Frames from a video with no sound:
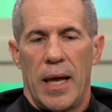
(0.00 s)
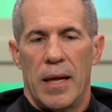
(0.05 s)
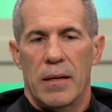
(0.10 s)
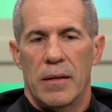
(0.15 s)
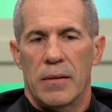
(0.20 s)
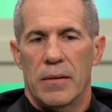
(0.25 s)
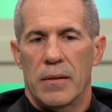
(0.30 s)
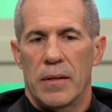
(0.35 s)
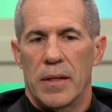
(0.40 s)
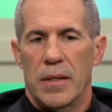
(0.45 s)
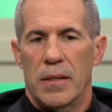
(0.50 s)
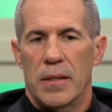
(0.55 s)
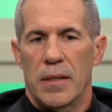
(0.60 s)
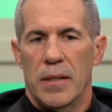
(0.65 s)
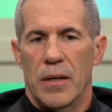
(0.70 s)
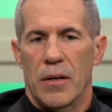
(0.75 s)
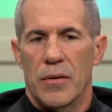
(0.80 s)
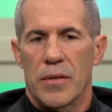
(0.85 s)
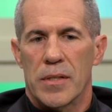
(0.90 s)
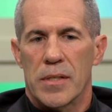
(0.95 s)
And it,
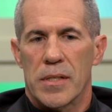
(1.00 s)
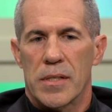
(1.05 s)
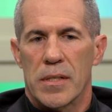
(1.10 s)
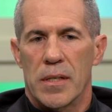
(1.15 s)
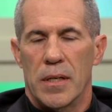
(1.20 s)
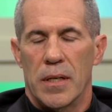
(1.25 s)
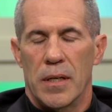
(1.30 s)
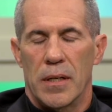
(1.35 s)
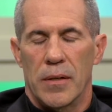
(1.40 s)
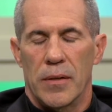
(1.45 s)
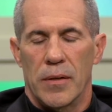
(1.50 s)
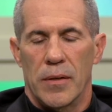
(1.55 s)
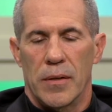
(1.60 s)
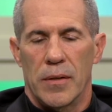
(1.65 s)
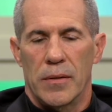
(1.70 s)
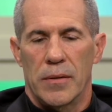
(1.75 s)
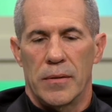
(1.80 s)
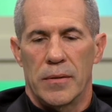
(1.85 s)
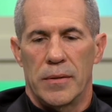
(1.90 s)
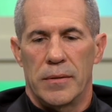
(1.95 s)
you know, it's
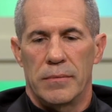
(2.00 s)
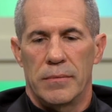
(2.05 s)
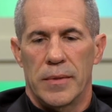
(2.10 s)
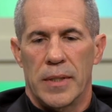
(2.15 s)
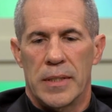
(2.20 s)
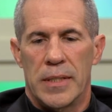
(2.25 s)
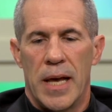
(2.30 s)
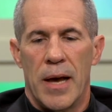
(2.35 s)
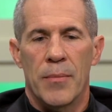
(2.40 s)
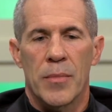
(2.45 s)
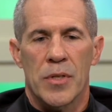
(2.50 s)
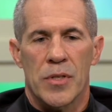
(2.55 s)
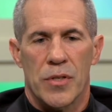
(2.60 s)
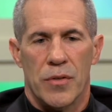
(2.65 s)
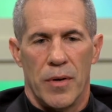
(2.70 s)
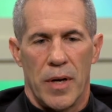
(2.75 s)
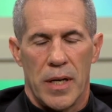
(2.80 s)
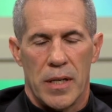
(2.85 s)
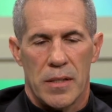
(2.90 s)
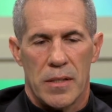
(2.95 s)
it
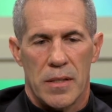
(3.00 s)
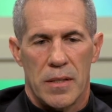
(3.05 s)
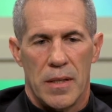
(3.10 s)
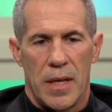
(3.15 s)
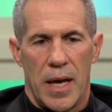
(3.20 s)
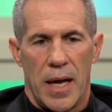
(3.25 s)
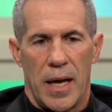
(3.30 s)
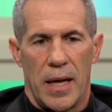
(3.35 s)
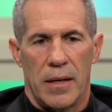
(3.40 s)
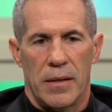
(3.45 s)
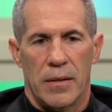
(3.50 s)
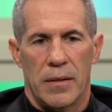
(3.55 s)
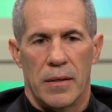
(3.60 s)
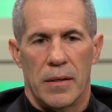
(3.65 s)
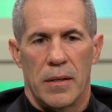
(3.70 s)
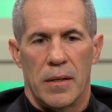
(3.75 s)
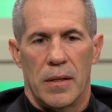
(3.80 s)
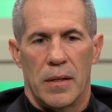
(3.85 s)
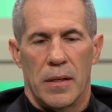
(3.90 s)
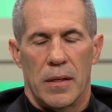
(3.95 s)
demonstrates that
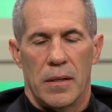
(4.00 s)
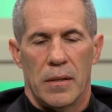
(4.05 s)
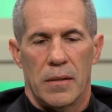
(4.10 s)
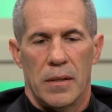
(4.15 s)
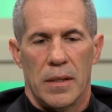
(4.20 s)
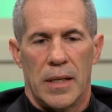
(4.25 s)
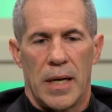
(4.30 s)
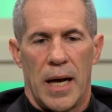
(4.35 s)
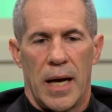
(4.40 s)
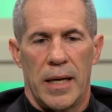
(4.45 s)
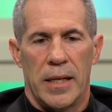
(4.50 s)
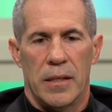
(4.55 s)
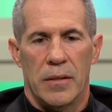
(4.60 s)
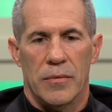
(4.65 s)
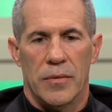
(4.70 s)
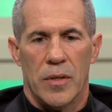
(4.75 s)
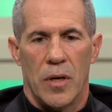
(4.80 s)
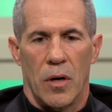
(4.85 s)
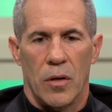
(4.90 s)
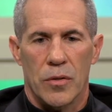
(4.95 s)
the kind
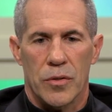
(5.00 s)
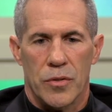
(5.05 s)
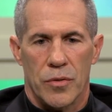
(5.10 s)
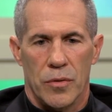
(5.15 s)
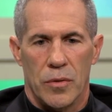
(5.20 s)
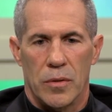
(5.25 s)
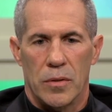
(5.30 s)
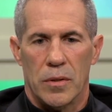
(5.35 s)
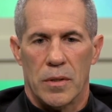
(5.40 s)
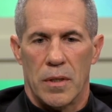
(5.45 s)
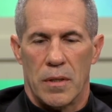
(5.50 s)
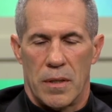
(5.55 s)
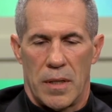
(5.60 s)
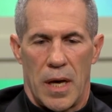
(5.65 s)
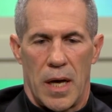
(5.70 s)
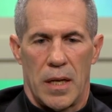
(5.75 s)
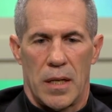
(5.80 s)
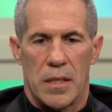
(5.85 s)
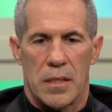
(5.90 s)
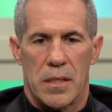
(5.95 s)
of cultural
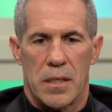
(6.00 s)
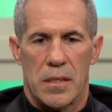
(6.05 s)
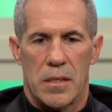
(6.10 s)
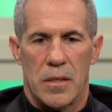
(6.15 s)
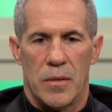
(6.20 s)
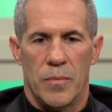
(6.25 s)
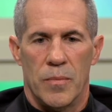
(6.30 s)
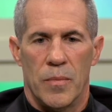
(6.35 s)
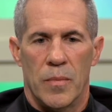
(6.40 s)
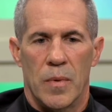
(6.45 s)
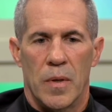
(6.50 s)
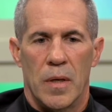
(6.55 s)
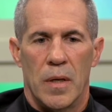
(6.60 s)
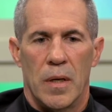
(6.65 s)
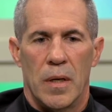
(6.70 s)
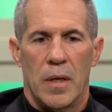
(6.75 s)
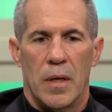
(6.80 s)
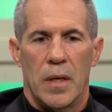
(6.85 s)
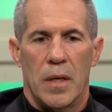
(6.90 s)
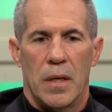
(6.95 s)
Catholicism
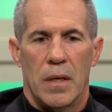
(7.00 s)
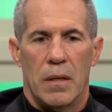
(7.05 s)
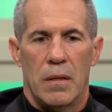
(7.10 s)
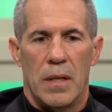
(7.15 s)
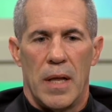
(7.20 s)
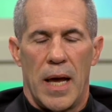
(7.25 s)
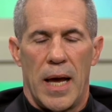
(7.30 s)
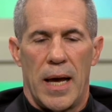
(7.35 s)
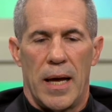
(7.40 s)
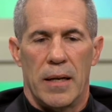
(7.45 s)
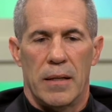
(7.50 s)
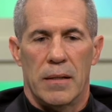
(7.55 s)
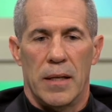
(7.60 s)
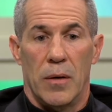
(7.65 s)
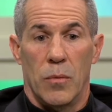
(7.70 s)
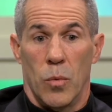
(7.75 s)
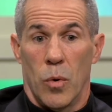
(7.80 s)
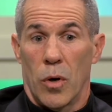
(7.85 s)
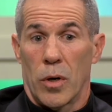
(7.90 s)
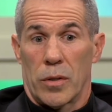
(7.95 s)
that
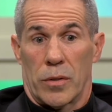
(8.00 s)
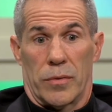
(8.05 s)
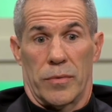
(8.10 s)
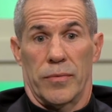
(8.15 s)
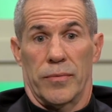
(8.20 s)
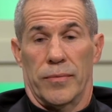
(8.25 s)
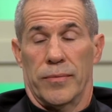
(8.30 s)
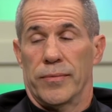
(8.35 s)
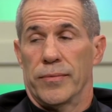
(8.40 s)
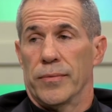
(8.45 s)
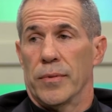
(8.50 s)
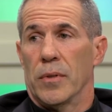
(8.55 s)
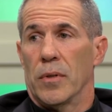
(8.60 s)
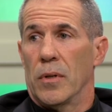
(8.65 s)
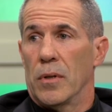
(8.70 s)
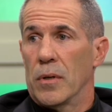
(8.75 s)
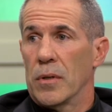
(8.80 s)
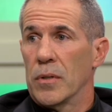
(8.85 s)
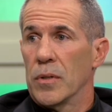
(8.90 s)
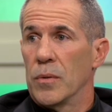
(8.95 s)
worked
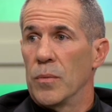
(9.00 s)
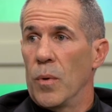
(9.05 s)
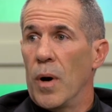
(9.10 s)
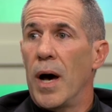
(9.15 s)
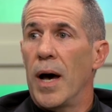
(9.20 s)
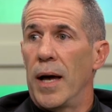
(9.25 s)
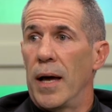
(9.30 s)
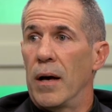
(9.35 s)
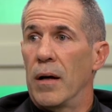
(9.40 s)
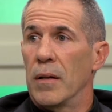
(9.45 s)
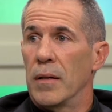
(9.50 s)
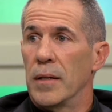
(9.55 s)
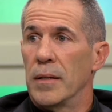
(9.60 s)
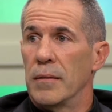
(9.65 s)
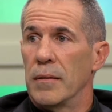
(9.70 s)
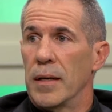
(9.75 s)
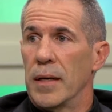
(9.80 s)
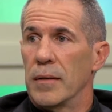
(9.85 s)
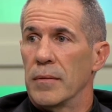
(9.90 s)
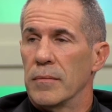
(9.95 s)
for a good while,
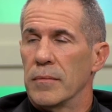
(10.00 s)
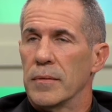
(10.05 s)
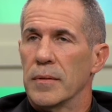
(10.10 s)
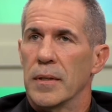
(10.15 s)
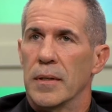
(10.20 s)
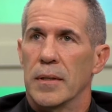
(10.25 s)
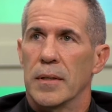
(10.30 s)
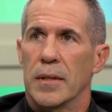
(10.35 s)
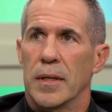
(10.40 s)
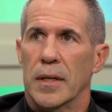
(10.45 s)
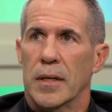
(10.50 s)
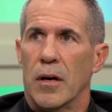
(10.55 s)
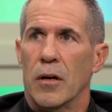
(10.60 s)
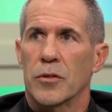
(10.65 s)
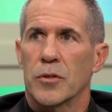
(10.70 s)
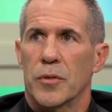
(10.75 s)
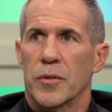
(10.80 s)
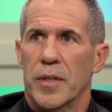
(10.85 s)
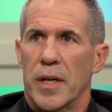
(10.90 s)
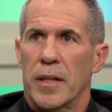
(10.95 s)
and a
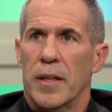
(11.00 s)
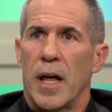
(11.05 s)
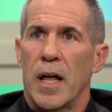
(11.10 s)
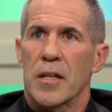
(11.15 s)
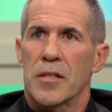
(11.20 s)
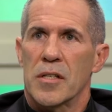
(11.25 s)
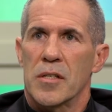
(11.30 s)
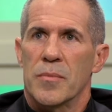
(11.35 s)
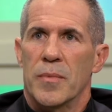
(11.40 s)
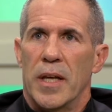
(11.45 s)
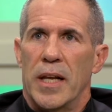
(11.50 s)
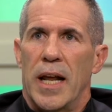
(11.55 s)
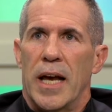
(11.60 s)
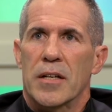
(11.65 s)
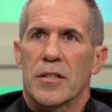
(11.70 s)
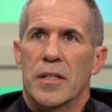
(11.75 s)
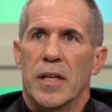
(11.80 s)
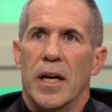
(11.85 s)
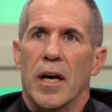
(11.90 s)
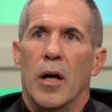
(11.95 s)
cultural Catholicism that
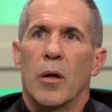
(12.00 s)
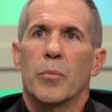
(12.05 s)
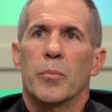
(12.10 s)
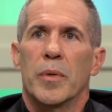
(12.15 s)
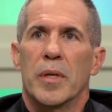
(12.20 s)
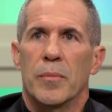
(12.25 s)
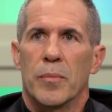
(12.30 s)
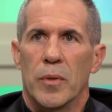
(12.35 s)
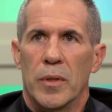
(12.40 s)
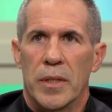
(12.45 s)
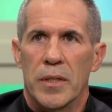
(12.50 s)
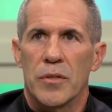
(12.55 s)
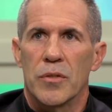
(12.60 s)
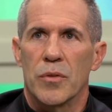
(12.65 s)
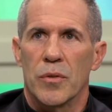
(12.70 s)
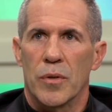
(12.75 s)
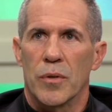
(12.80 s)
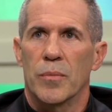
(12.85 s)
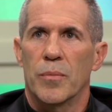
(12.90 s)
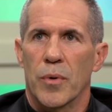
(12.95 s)
actually helped people
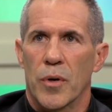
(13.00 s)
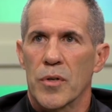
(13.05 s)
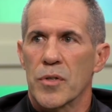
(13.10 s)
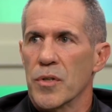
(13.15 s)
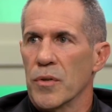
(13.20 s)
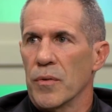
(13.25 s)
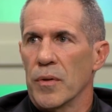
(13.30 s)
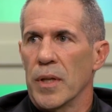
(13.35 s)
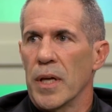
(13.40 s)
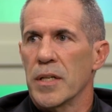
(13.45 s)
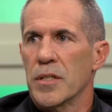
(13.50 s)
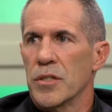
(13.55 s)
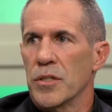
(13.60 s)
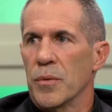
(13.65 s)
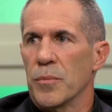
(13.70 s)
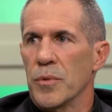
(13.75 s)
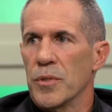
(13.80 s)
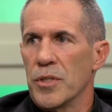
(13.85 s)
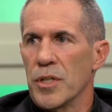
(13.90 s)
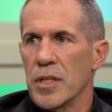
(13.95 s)
into a personal
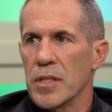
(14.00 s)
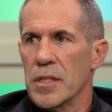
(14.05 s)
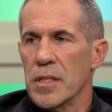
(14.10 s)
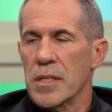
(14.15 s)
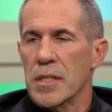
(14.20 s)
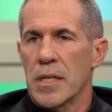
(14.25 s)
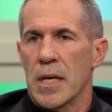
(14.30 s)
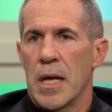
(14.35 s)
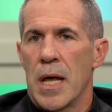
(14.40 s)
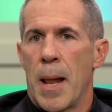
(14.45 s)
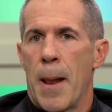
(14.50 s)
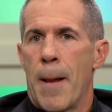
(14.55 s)
relationship with Jesus,